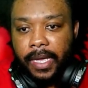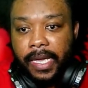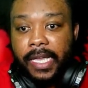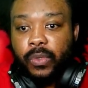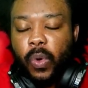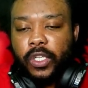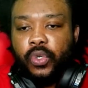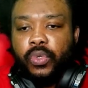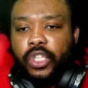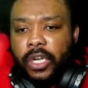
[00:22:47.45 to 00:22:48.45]
is what
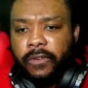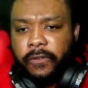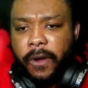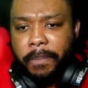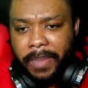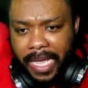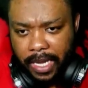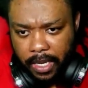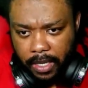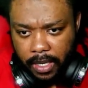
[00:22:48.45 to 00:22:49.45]
you took from
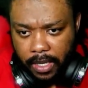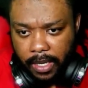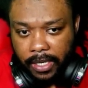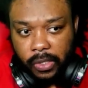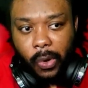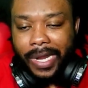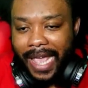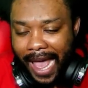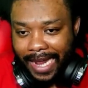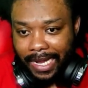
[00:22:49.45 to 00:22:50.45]
me so the
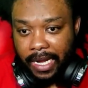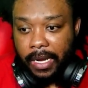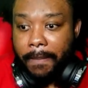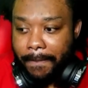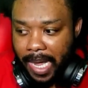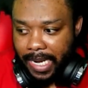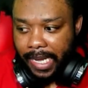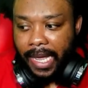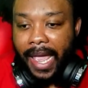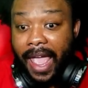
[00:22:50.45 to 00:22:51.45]
island the money